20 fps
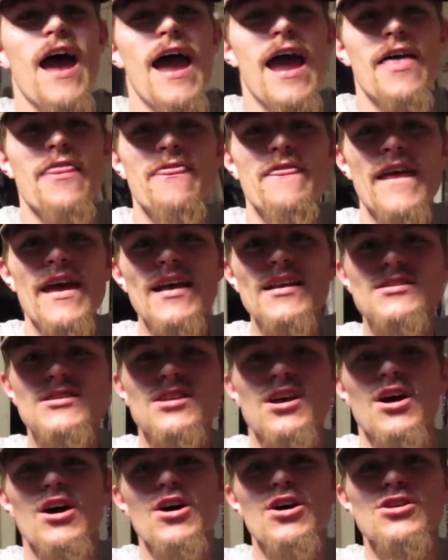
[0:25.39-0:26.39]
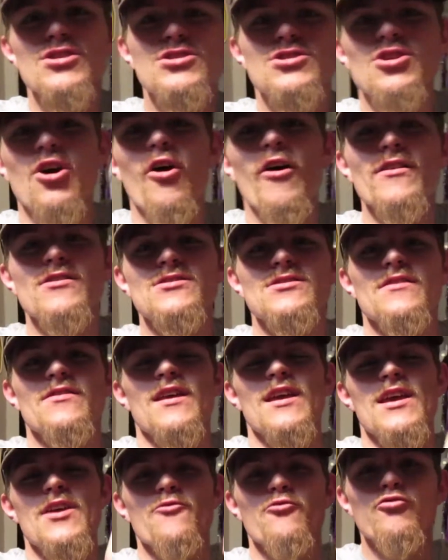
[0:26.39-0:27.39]
and this starts
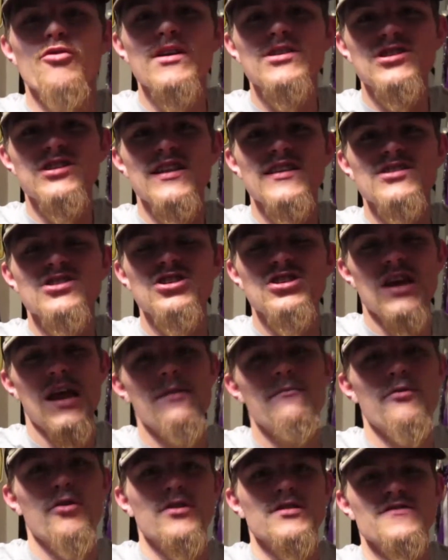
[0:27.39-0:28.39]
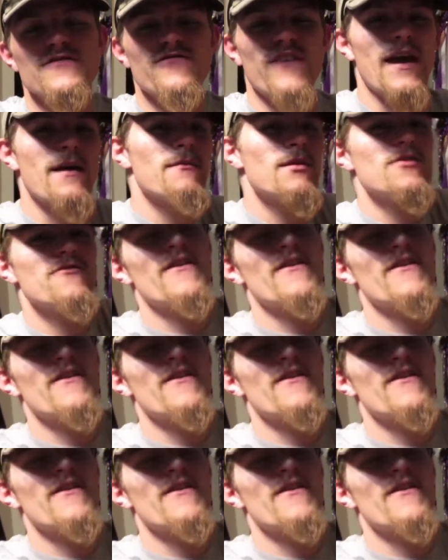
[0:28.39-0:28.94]
the Richland Chambers family